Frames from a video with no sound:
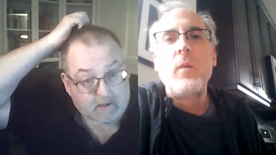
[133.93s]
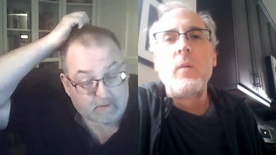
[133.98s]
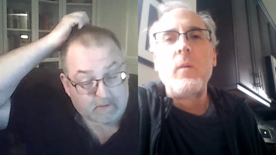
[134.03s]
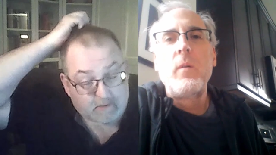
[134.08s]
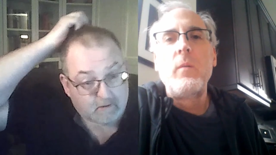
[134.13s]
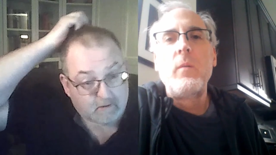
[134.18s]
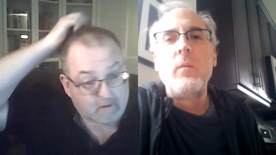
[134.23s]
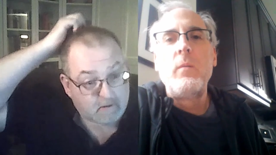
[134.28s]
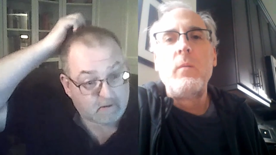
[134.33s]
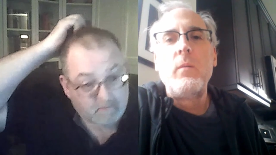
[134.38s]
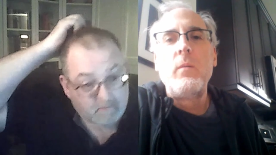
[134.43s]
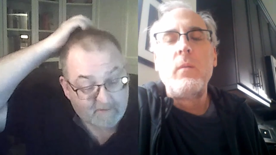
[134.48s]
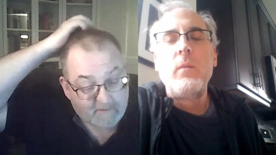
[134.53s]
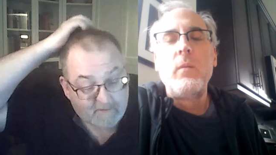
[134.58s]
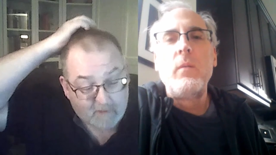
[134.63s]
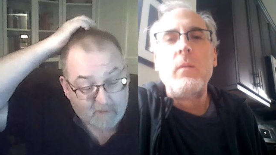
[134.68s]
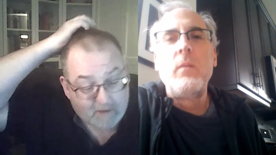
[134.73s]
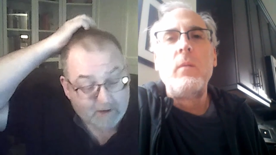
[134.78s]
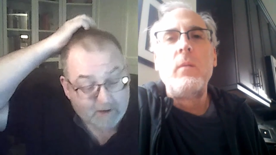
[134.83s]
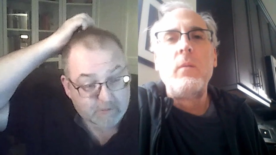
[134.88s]
Speaker 1: again. I mean, your
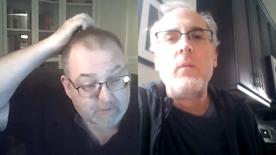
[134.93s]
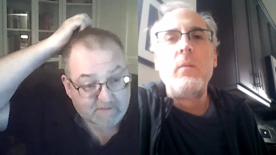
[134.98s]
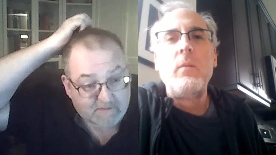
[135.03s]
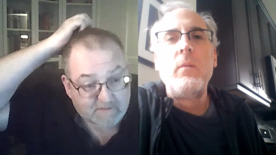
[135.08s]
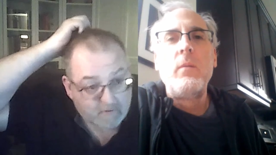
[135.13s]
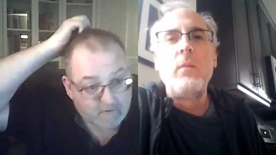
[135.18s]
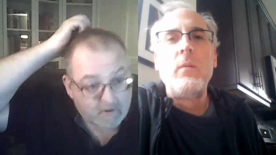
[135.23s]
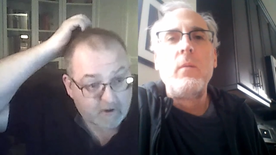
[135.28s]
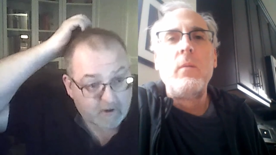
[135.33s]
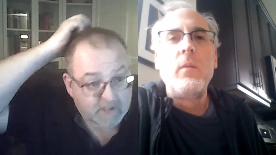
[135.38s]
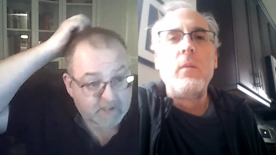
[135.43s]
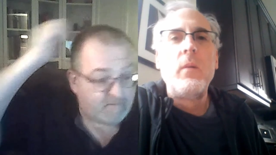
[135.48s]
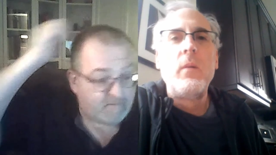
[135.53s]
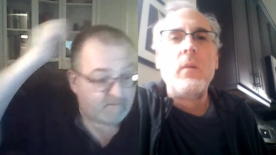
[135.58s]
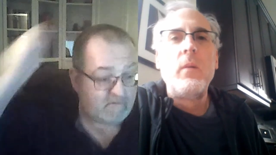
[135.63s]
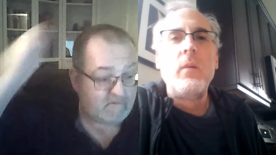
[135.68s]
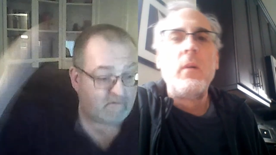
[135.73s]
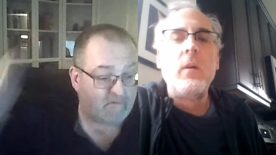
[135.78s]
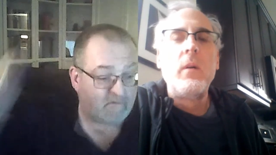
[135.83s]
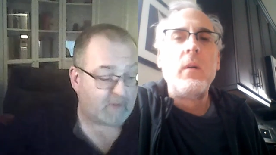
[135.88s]
re requisite
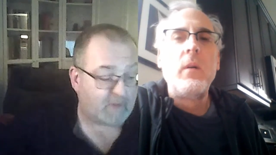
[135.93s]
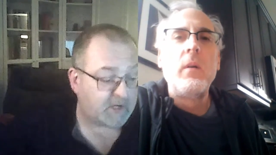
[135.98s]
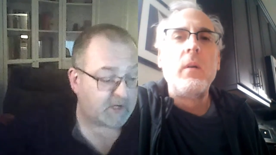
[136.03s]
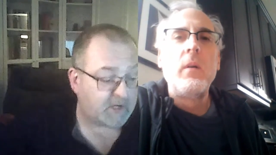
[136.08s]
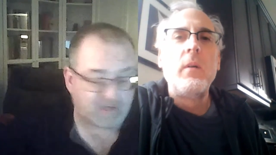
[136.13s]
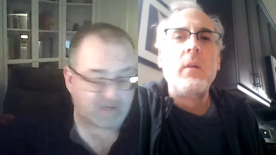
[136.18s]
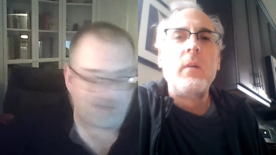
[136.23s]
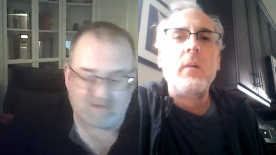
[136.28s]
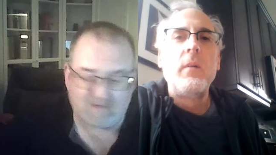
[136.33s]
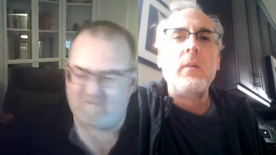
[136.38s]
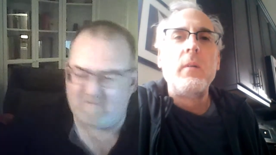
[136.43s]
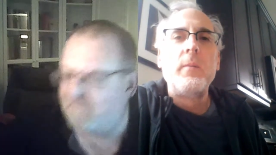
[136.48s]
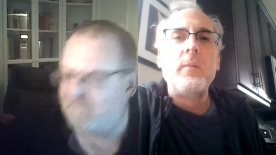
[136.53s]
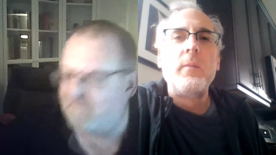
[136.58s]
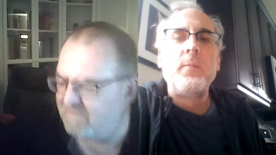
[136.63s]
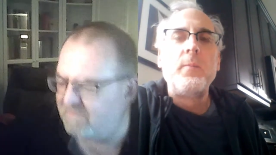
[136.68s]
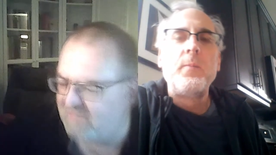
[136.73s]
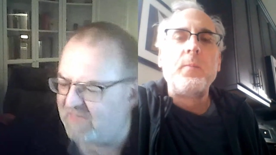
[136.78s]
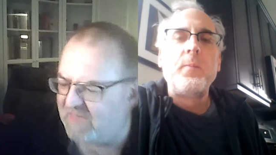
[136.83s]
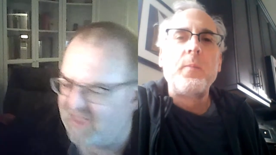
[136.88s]
variety of information is
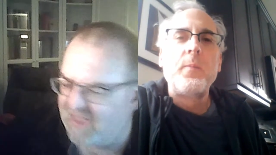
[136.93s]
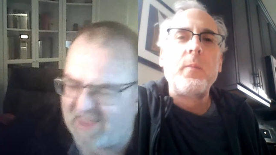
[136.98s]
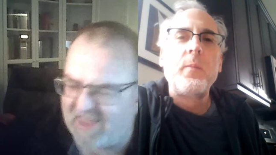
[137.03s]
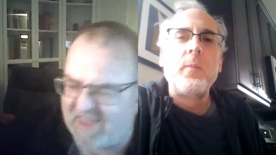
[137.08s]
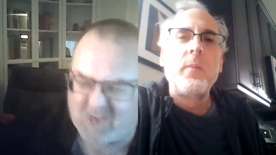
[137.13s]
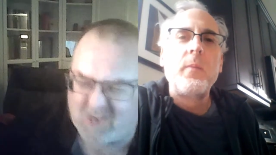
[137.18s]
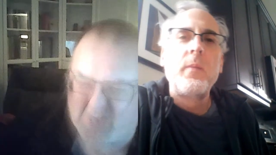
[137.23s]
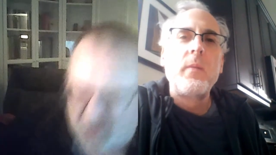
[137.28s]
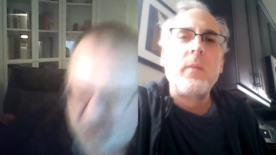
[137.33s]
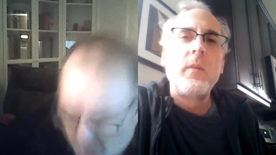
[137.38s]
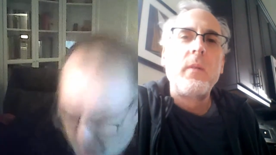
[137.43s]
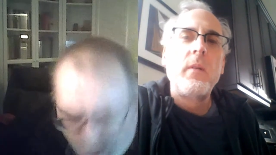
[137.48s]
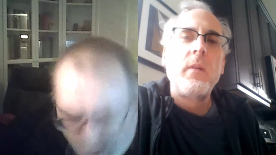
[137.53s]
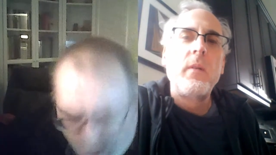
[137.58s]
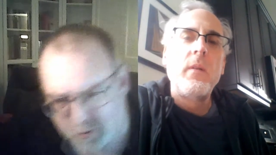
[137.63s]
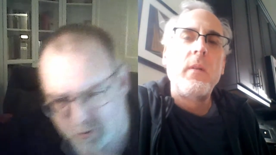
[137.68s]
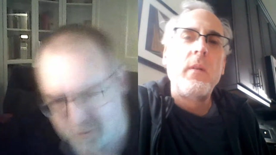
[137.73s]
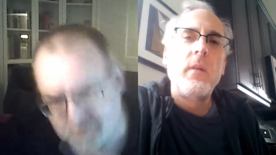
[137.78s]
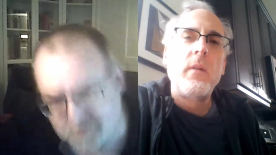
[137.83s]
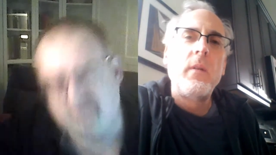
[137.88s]
it's
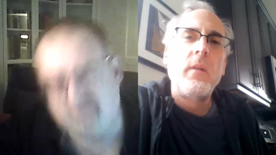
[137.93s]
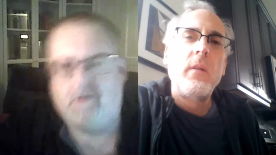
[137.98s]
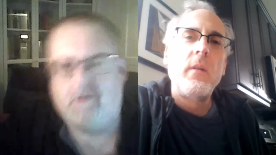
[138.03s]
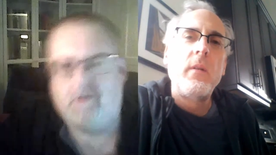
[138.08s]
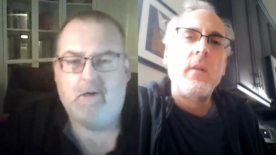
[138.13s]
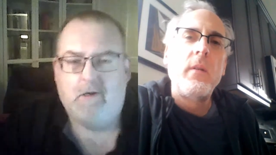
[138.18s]
gold,